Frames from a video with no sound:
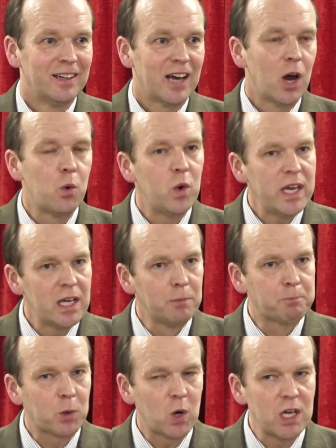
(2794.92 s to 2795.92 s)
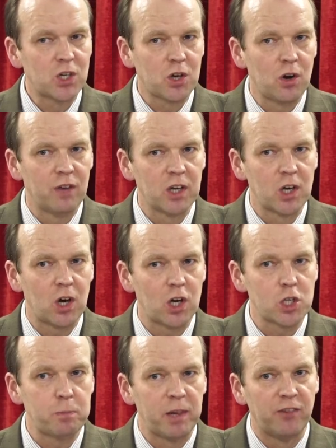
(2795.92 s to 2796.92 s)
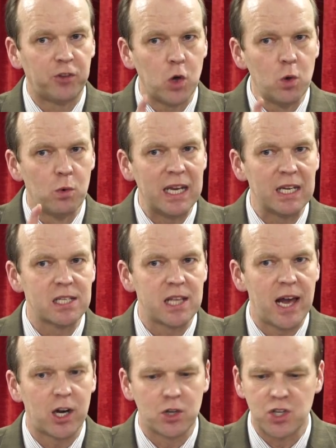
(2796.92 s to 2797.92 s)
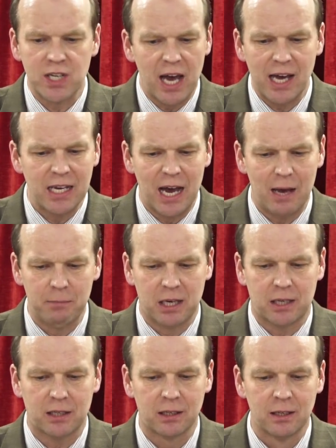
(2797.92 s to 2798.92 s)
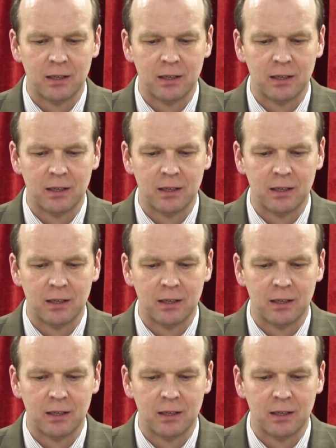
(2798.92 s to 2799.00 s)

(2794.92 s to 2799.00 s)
A real preacher of the gospel, if you read his letters, dynamic.